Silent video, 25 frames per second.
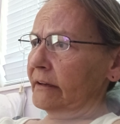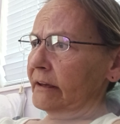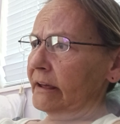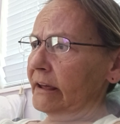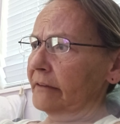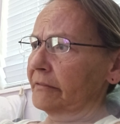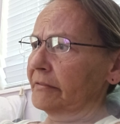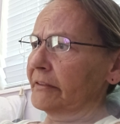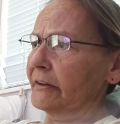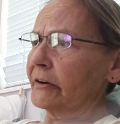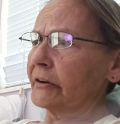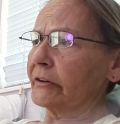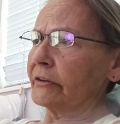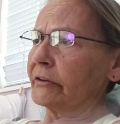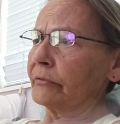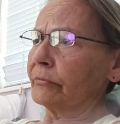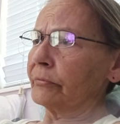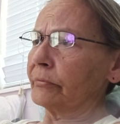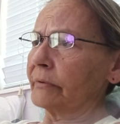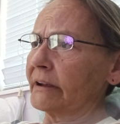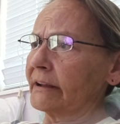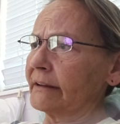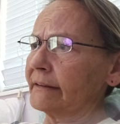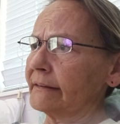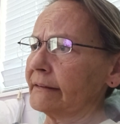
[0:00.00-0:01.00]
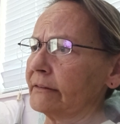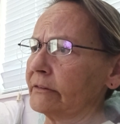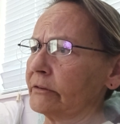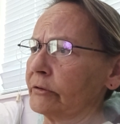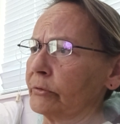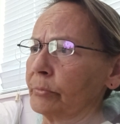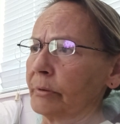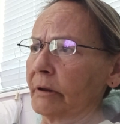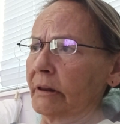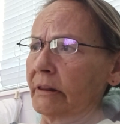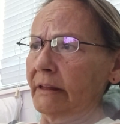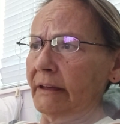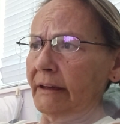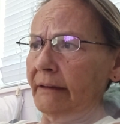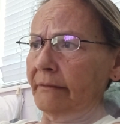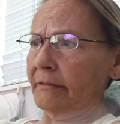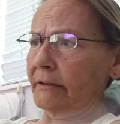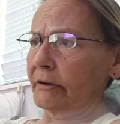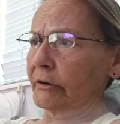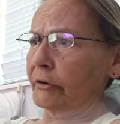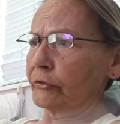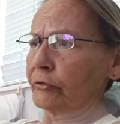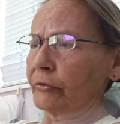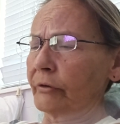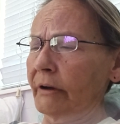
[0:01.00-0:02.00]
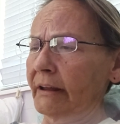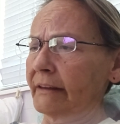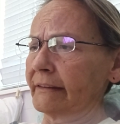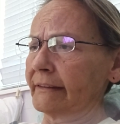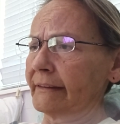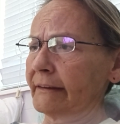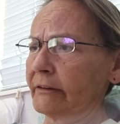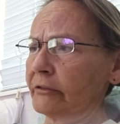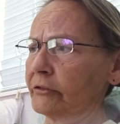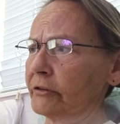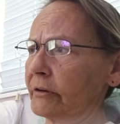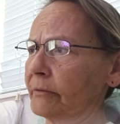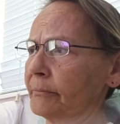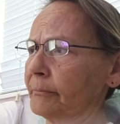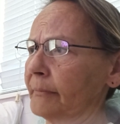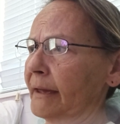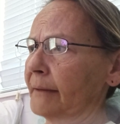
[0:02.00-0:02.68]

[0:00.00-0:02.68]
if there is a reason to believe their transition